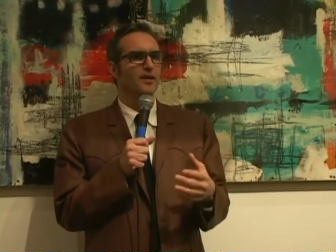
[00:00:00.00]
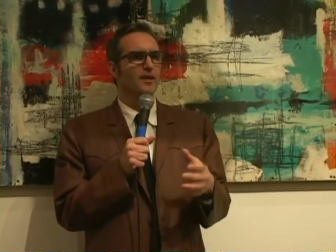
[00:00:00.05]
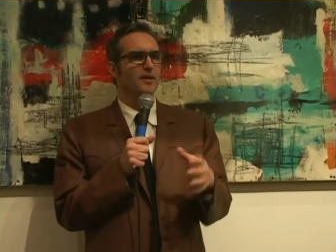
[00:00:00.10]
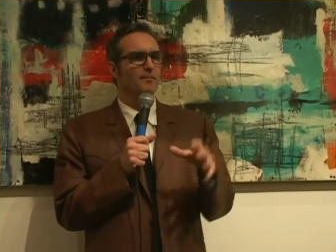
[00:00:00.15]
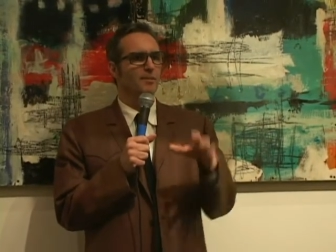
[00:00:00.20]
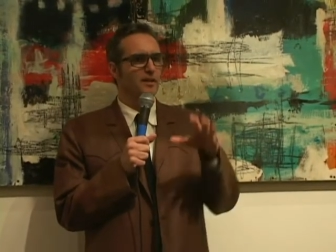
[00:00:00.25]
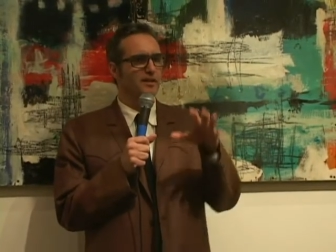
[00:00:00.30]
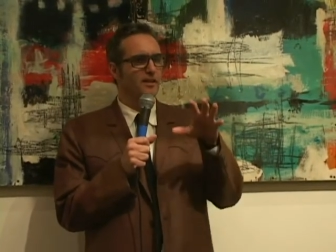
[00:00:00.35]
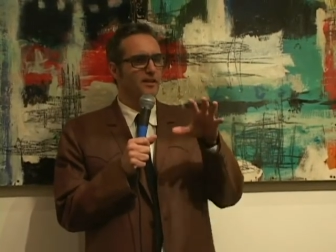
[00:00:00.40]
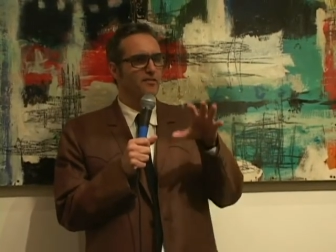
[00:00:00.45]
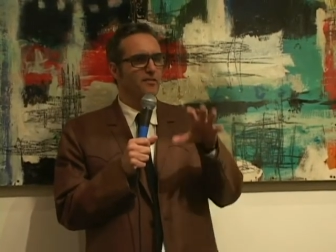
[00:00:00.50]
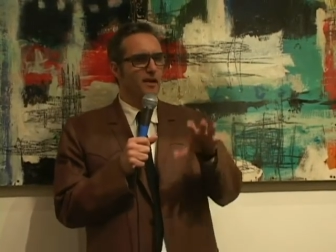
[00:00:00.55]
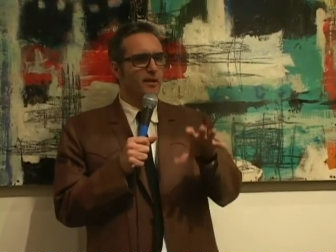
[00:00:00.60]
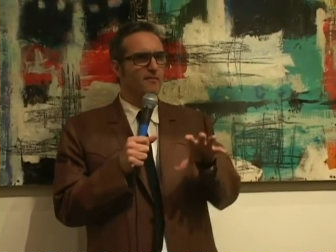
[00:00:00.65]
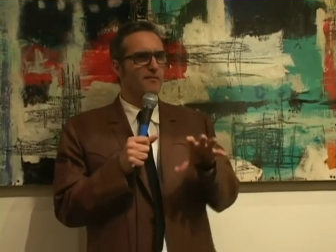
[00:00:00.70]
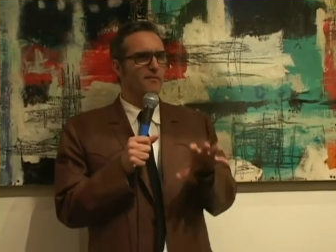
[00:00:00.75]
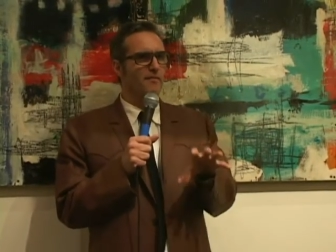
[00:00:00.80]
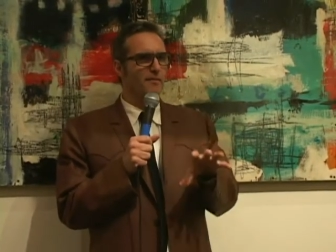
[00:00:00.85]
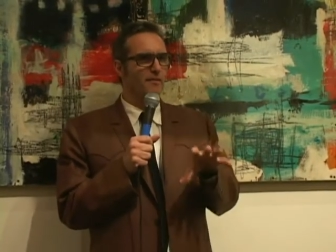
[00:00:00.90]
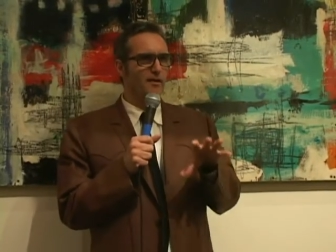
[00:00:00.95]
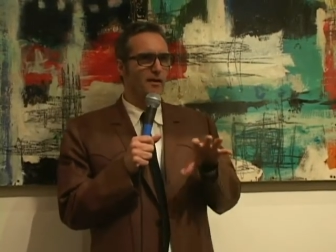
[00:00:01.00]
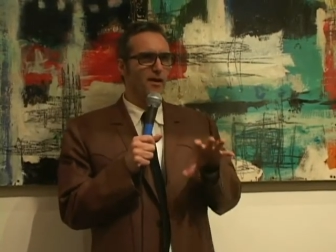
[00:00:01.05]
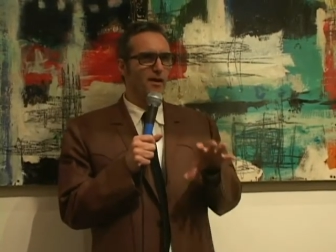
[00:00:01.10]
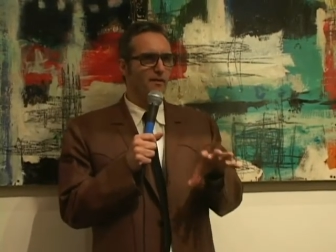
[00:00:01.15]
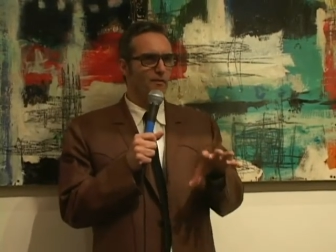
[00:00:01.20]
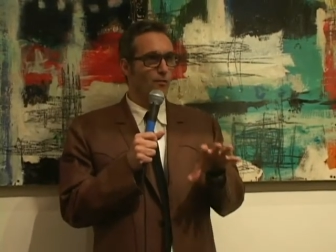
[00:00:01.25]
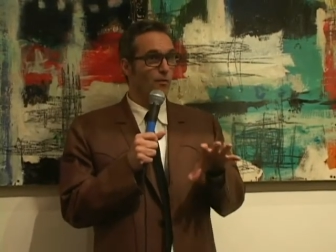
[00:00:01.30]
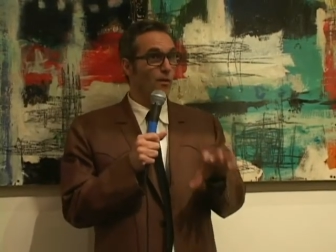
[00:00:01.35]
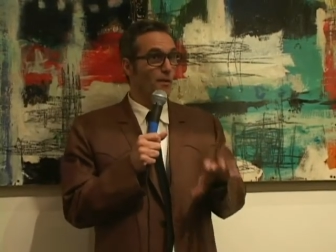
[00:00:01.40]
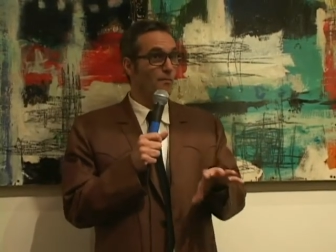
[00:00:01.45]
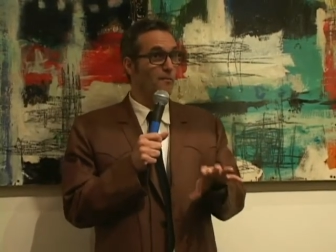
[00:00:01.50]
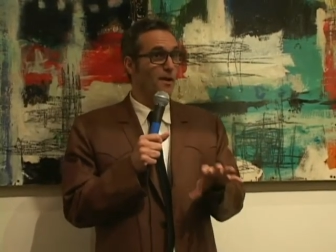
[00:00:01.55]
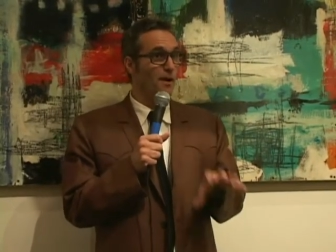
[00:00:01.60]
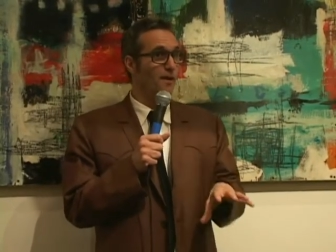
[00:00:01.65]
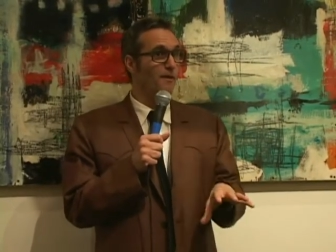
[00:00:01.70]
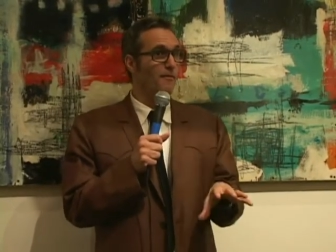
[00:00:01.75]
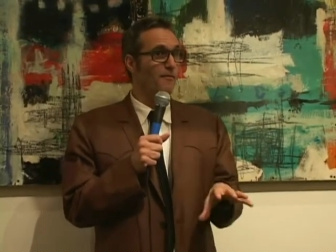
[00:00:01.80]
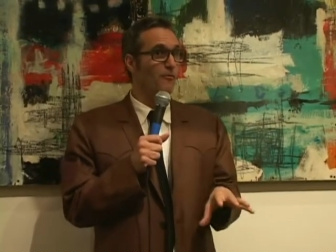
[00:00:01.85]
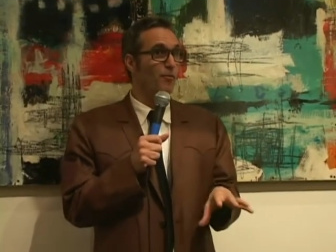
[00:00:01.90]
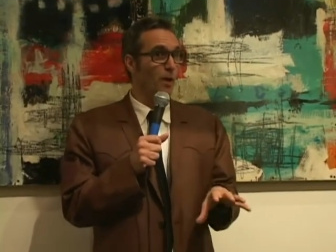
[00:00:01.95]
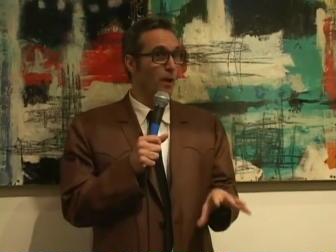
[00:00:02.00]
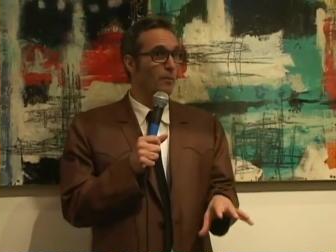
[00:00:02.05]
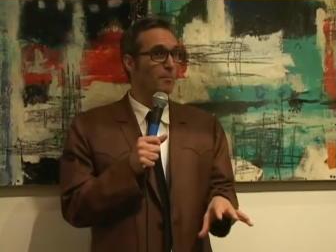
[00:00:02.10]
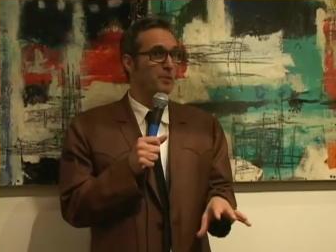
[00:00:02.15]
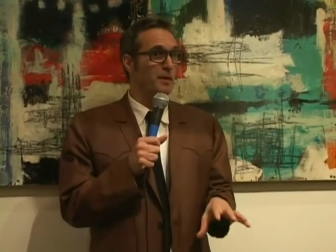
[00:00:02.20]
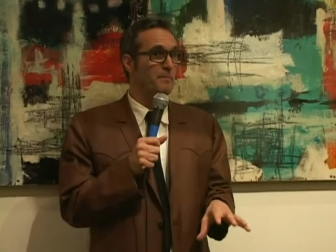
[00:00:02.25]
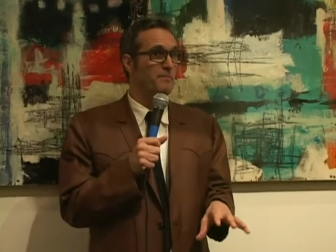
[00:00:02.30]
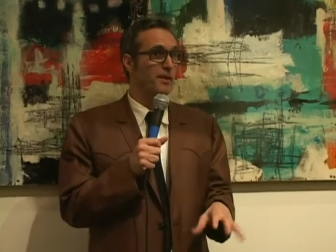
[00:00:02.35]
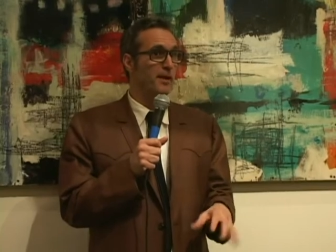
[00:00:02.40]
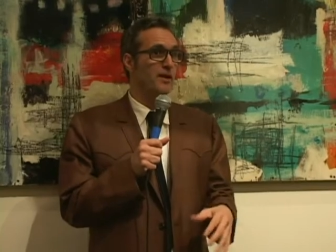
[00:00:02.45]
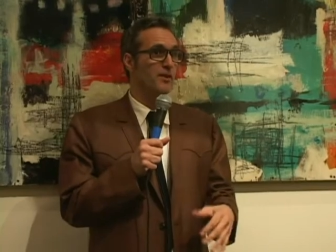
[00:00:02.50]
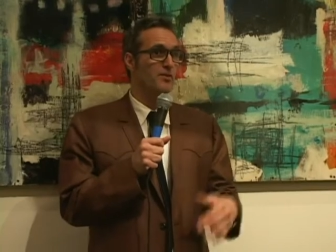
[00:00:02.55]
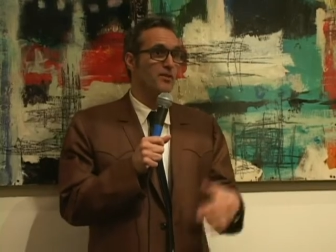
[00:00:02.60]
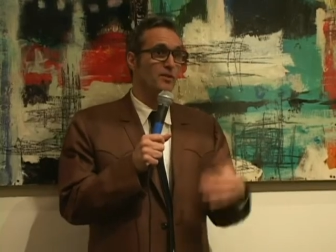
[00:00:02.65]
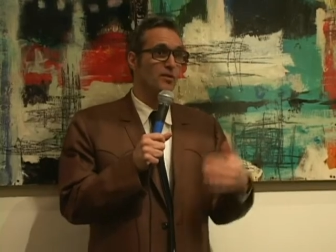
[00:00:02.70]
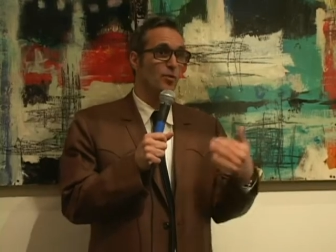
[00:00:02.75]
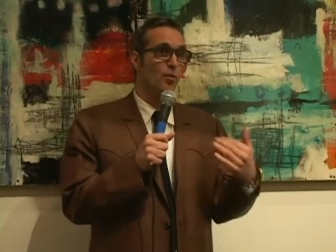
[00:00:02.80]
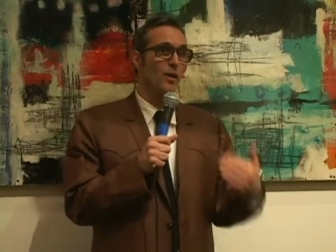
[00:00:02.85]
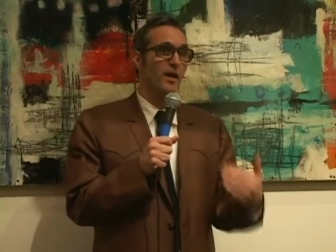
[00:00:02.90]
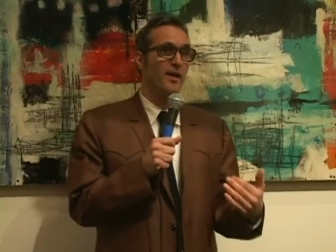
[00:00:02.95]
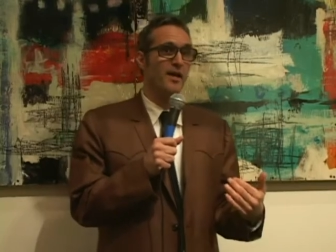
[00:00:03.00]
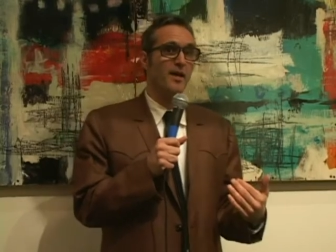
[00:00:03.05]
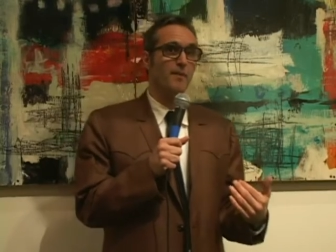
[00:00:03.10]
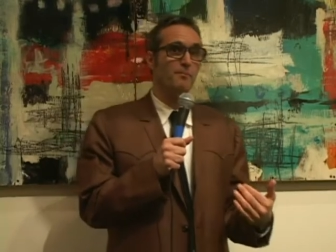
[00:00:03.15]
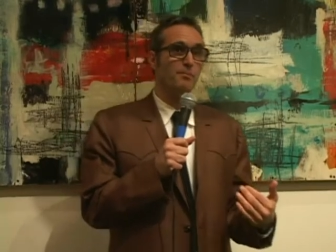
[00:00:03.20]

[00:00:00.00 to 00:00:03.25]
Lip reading: But if I'm well prepared, and the way I